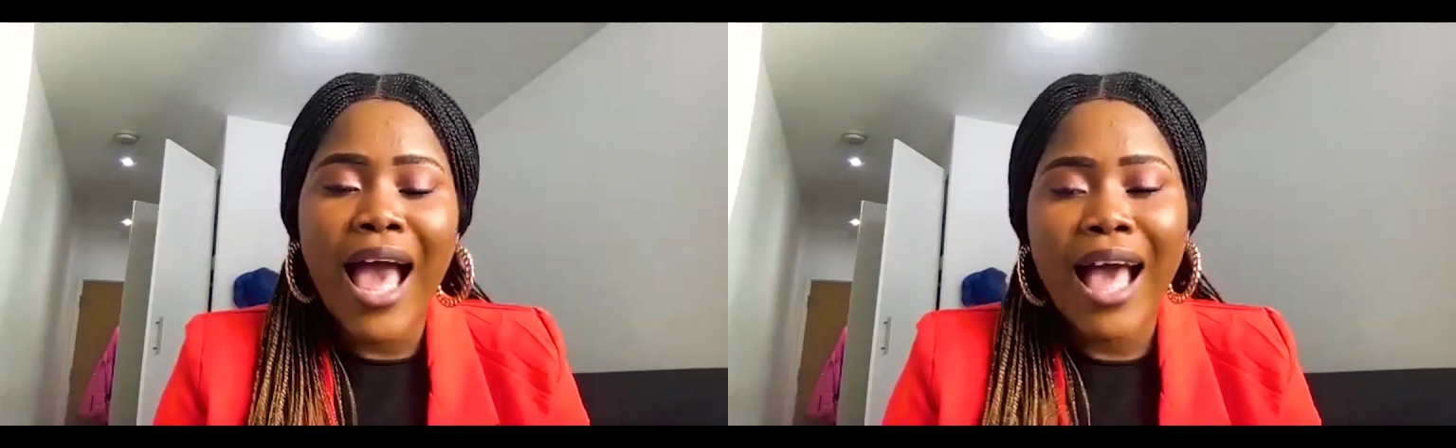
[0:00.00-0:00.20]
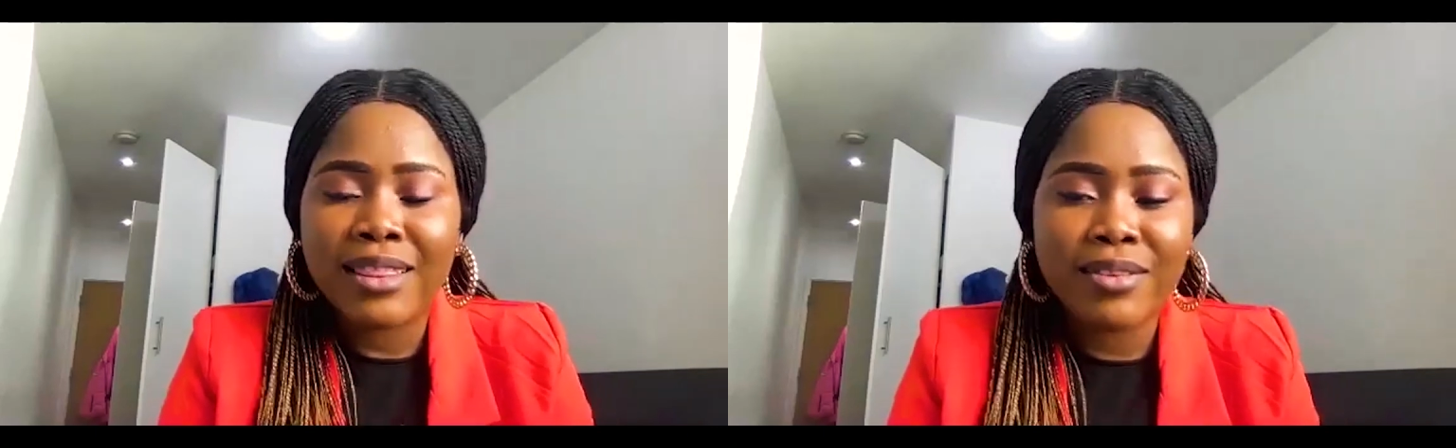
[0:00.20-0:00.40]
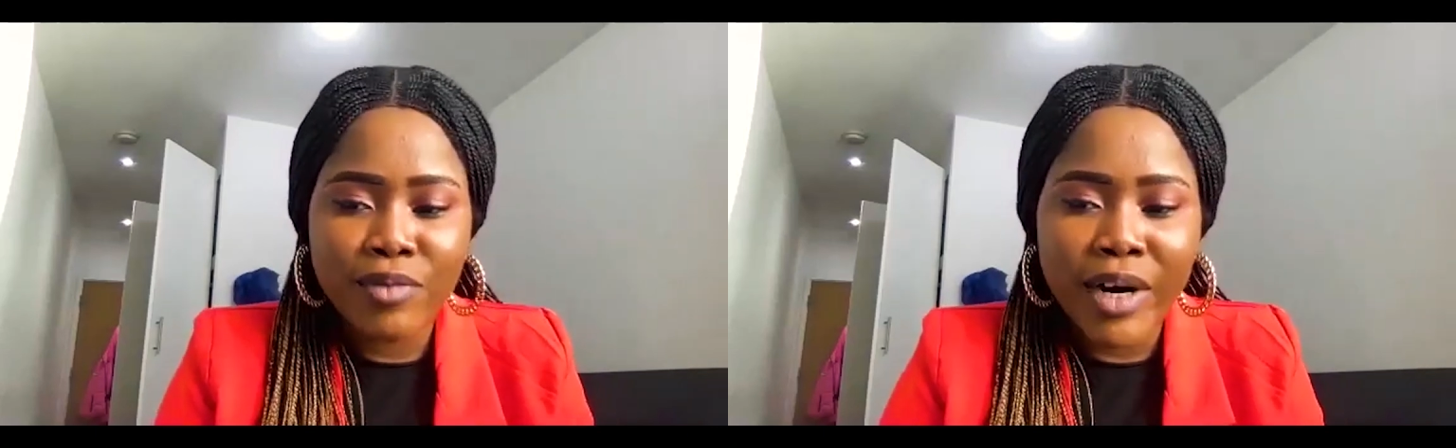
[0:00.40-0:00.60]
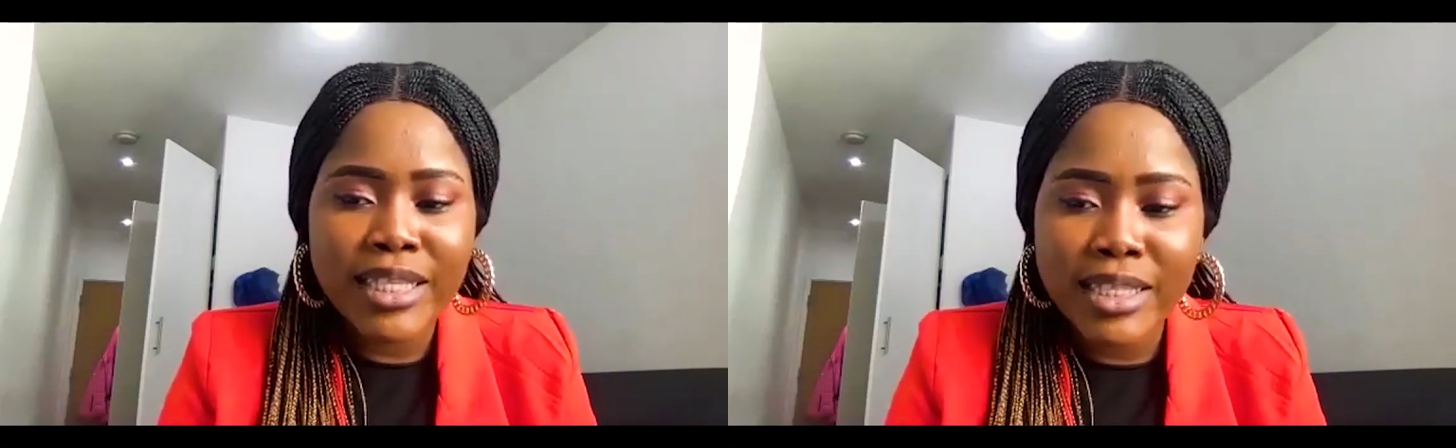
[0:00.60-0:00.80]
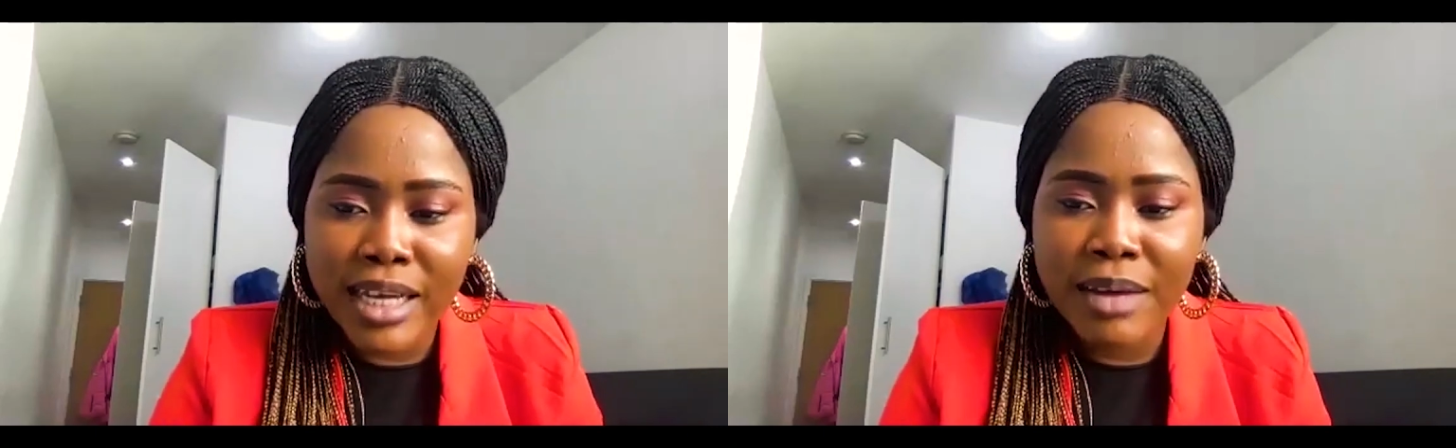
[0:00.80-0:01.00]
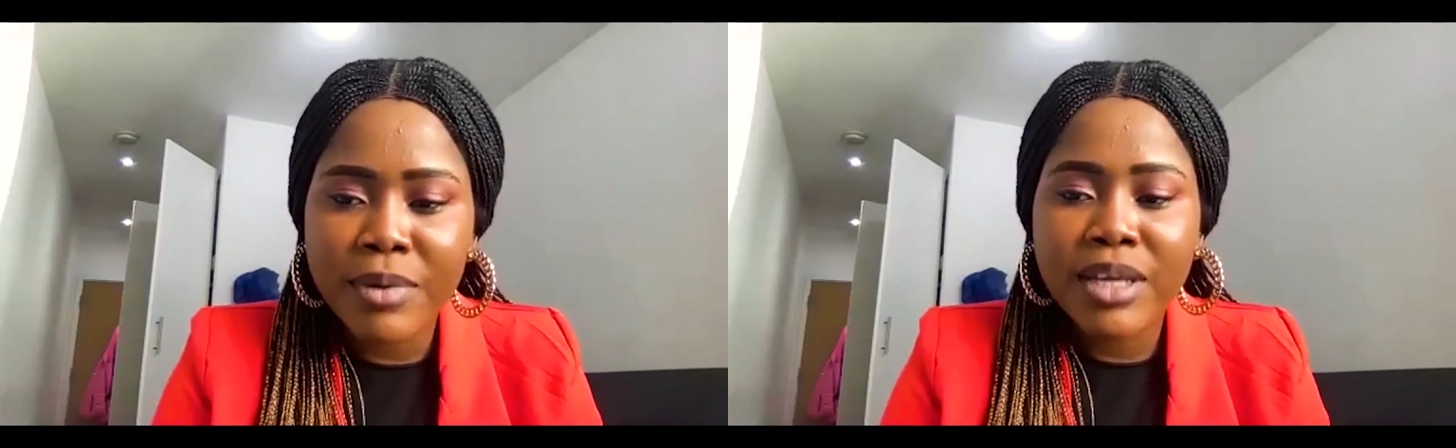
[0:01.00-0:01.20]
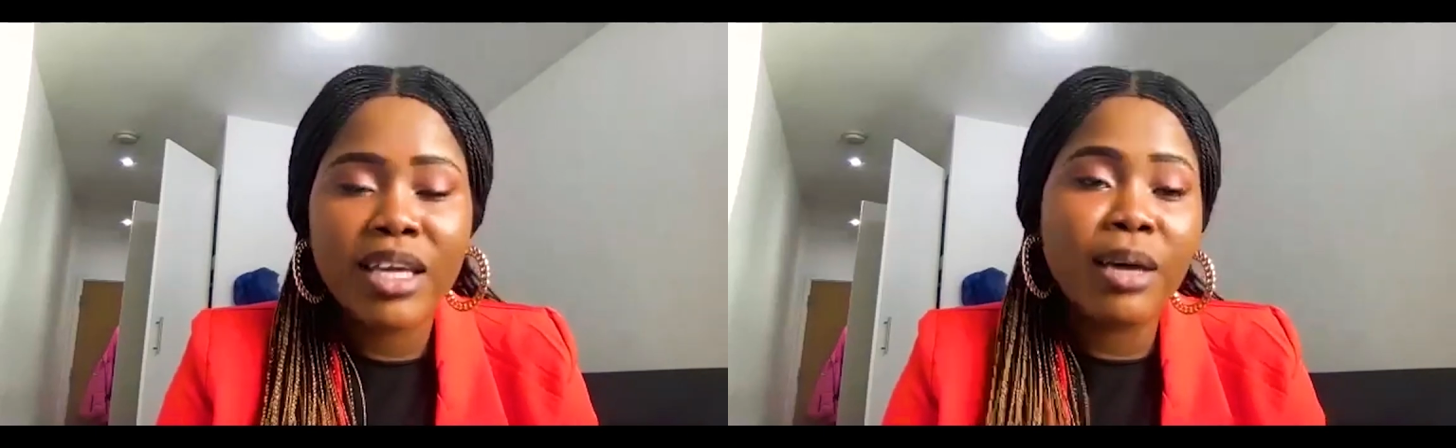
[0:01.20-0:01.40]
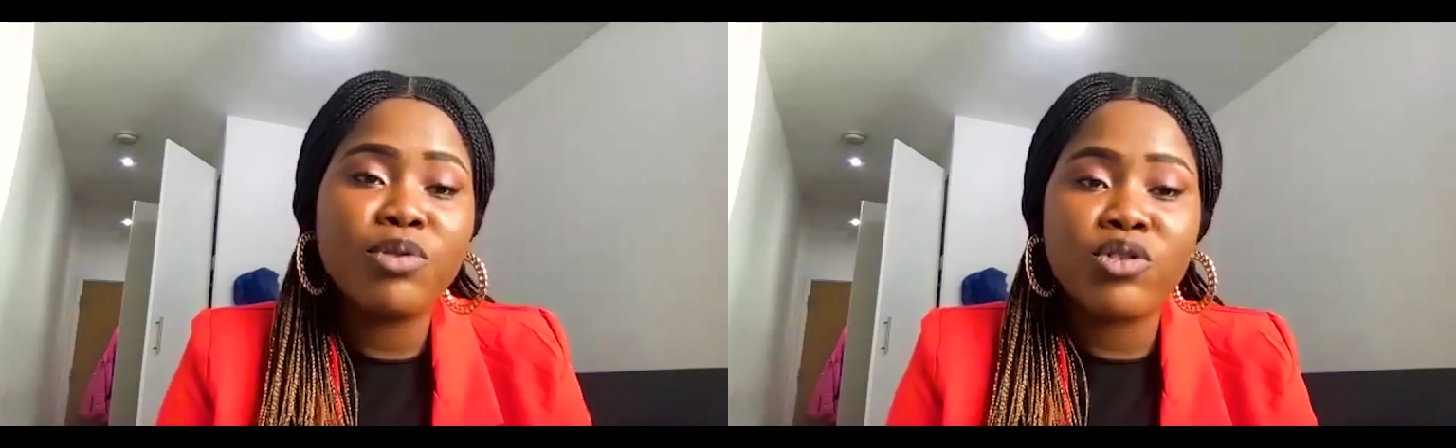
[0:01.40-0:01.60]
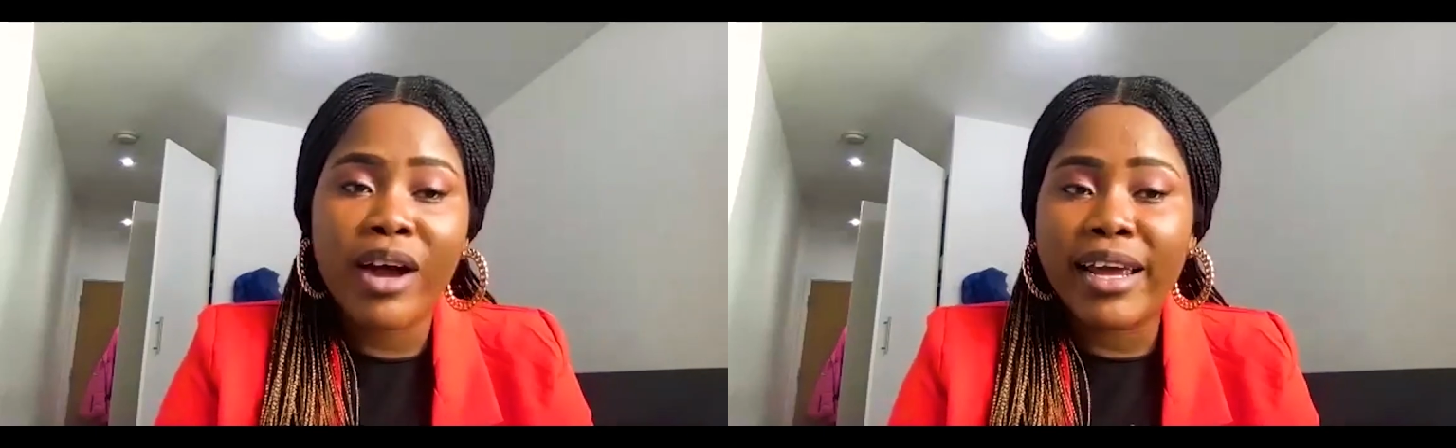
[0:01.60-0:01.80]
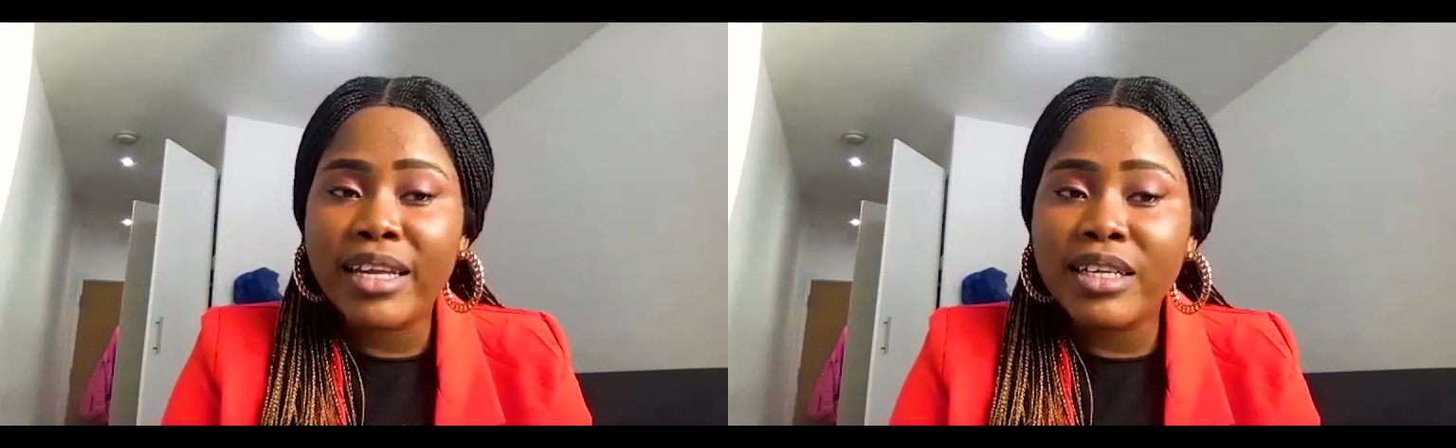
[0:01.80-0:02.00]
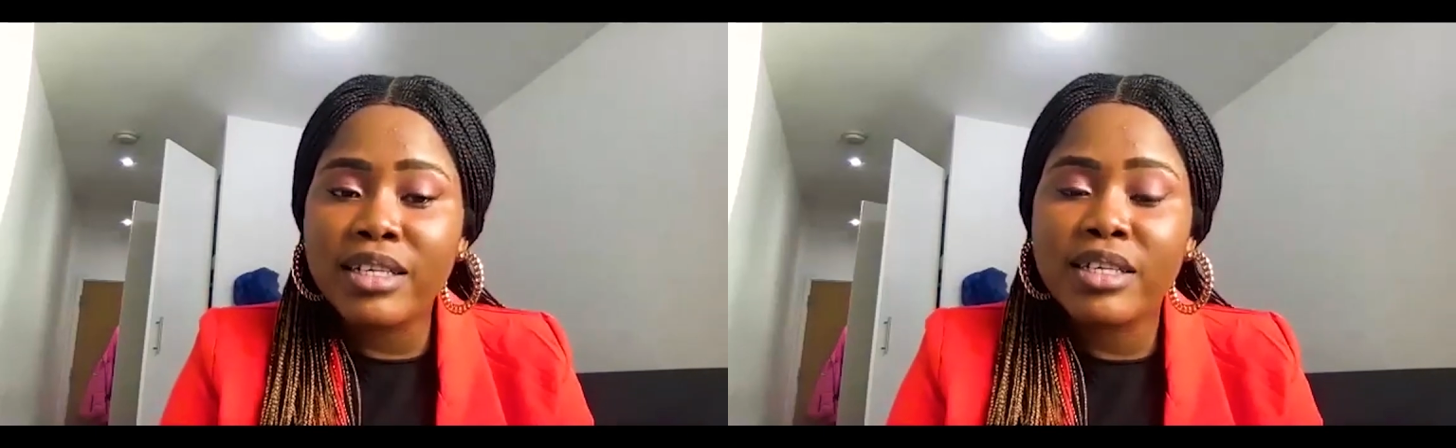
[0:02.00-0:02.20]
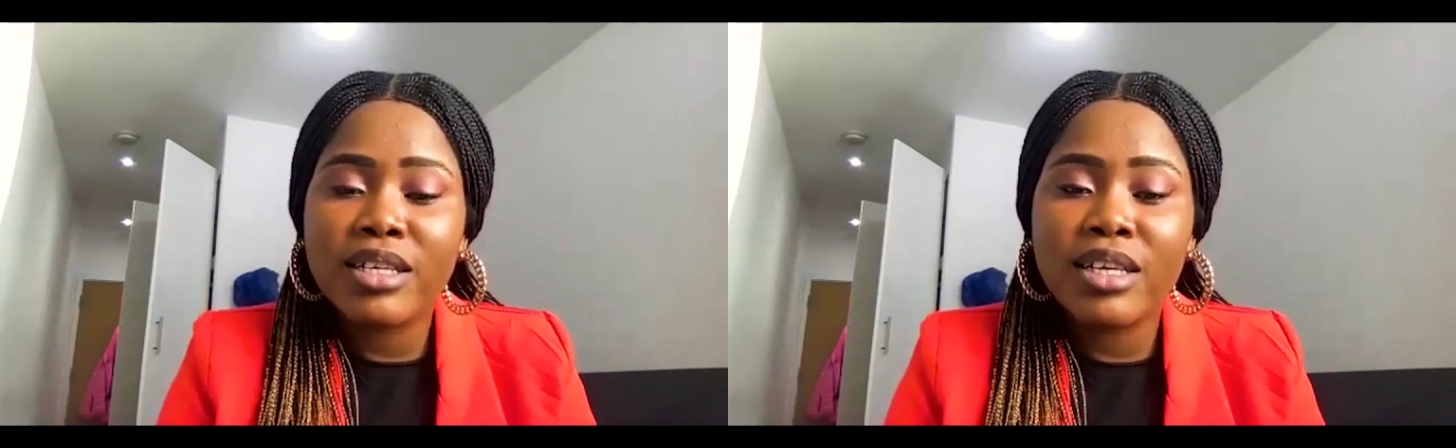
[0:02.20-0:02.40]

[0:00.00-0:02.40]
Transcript: at the right time. Keep trying,